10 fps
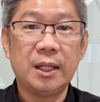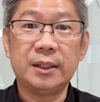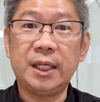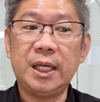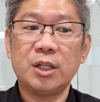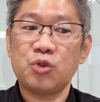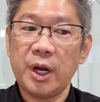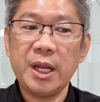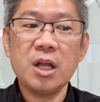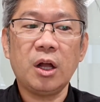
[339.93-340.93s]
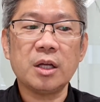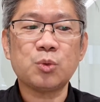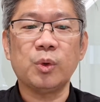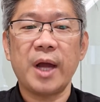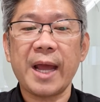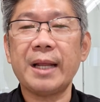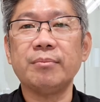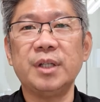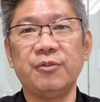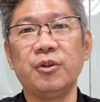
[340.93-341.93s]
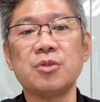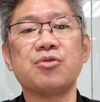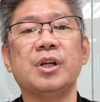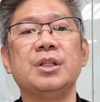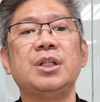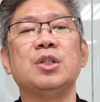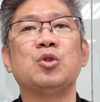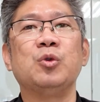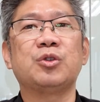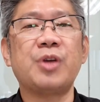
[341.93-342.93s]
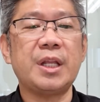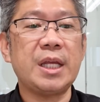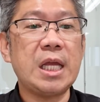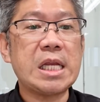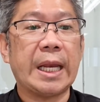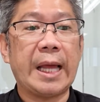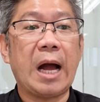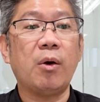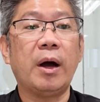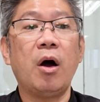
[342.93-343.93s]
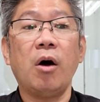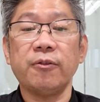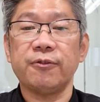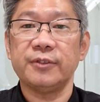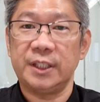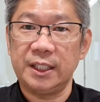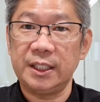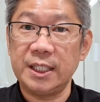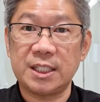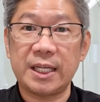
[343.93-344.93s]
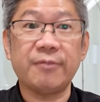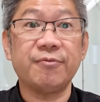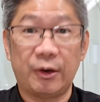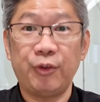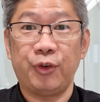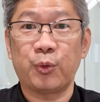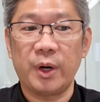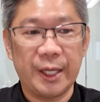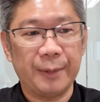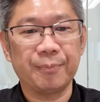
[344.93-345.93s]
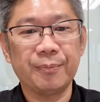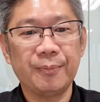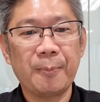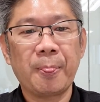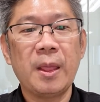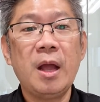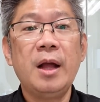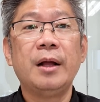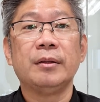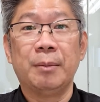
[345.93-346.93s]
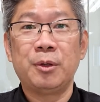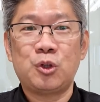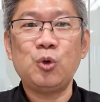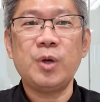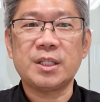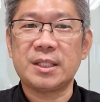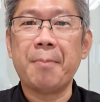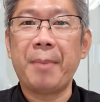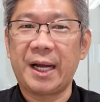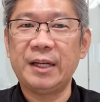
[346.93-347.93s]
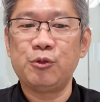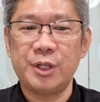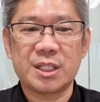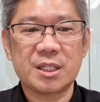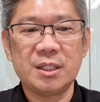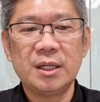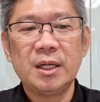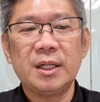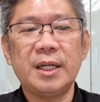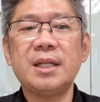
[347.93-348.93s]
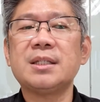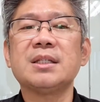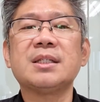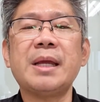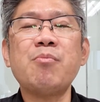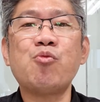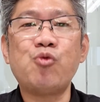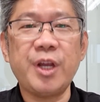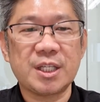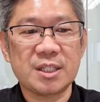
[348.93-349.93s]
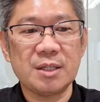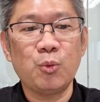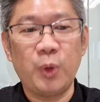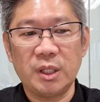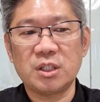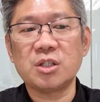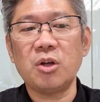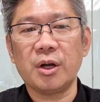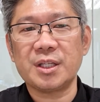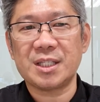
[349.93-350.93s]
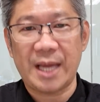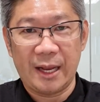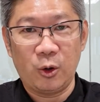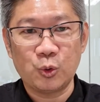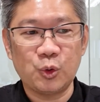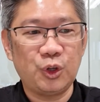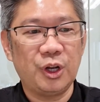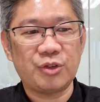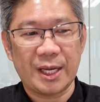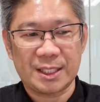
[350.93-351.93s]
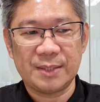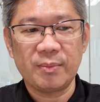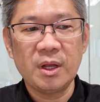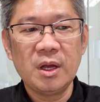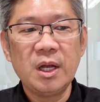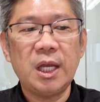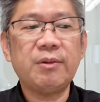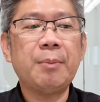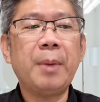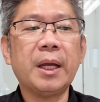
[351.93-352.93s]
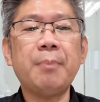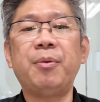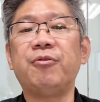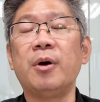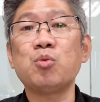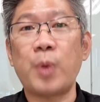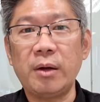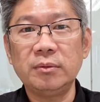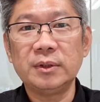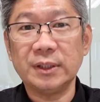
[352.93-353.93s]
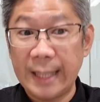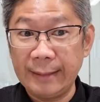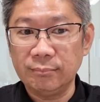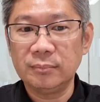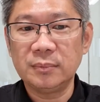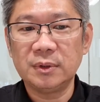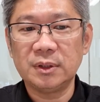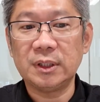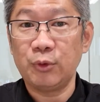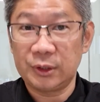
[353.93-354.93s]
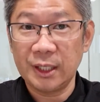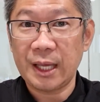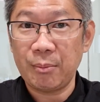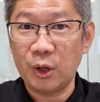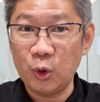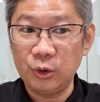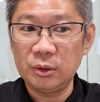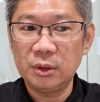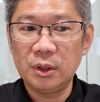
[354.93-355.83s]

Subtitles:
The trading cost will add up if your strategy is to trade in and out of the ETF very frequently. Number 2 is the market risk. It is the same risk with stocks and also unit trusts. If the market performs well, then the return can be good.